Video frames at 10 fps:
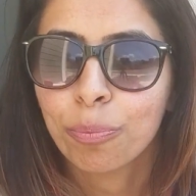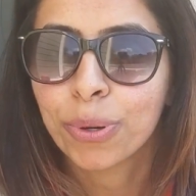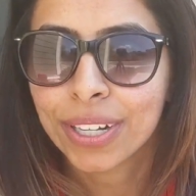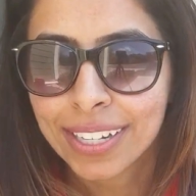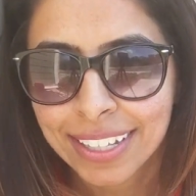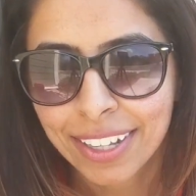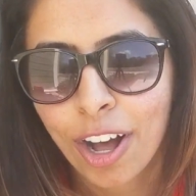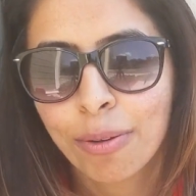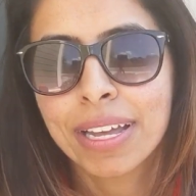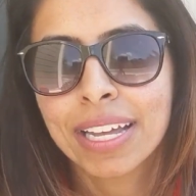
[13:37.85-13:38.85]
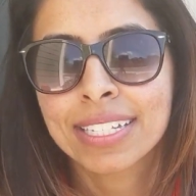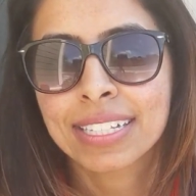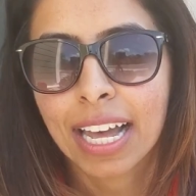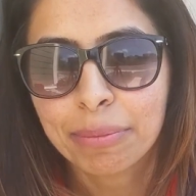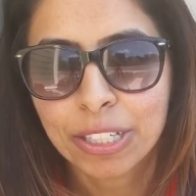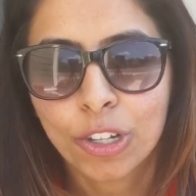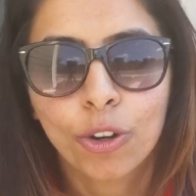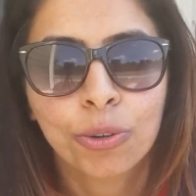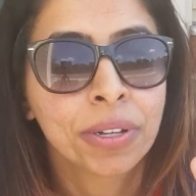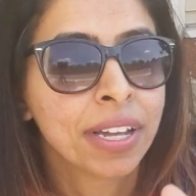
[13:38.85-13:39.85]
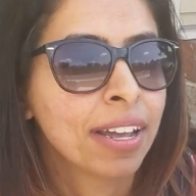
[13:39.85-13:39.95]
Put it in the comments. Let me know.